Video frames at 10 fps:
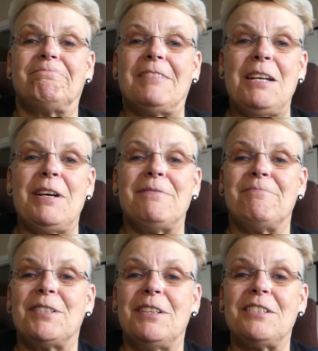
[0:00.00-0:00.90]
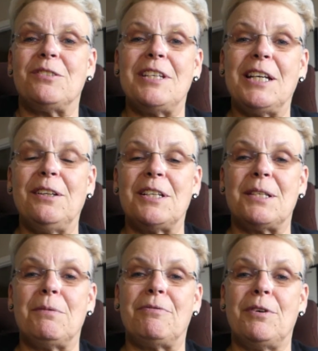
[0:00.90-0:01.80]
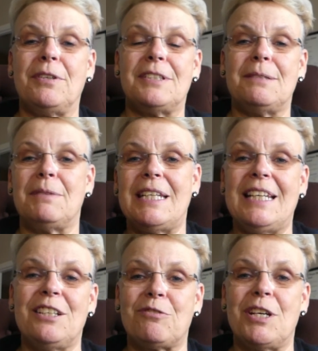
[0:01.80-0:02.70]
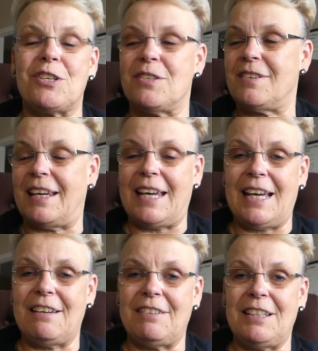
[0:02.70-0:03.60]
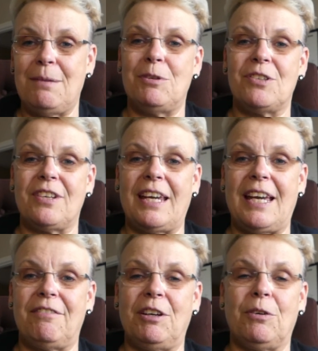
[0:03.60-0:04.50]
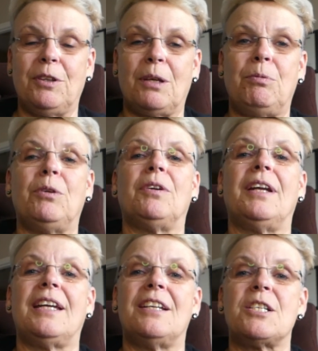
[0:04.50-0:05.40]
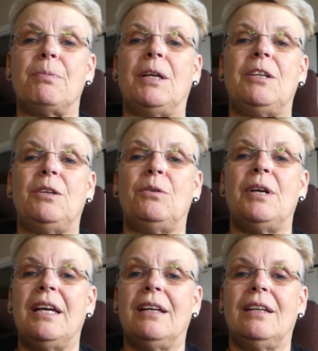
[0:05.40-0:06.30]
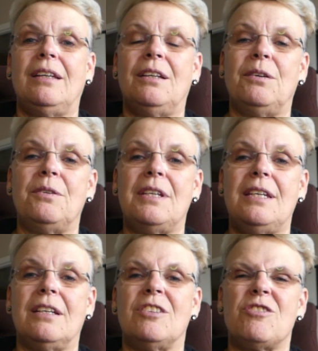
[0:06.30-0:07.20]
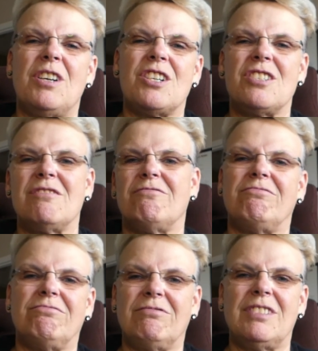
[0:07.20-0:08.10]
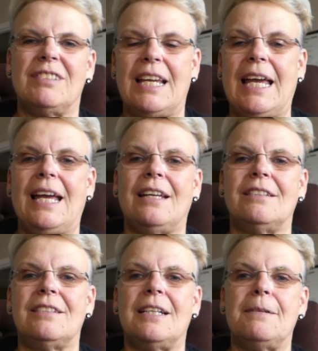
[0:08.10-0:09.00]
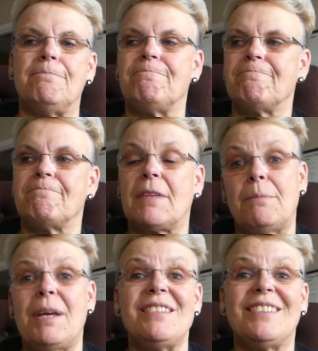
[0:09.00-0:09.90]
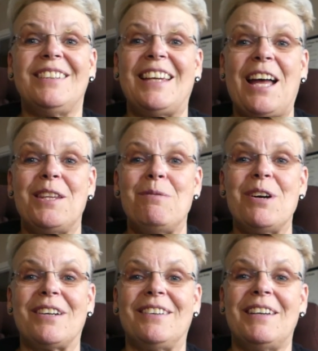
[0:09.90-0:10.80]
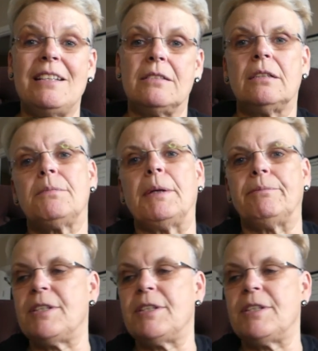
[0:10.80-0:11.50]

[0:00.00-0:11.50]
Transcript: anyway, so let's take a look at some of the photos, some of the illustrations I have and images I have here on the computer, and I can explain to you, you know, the construction and basically how they work. All right, so come on,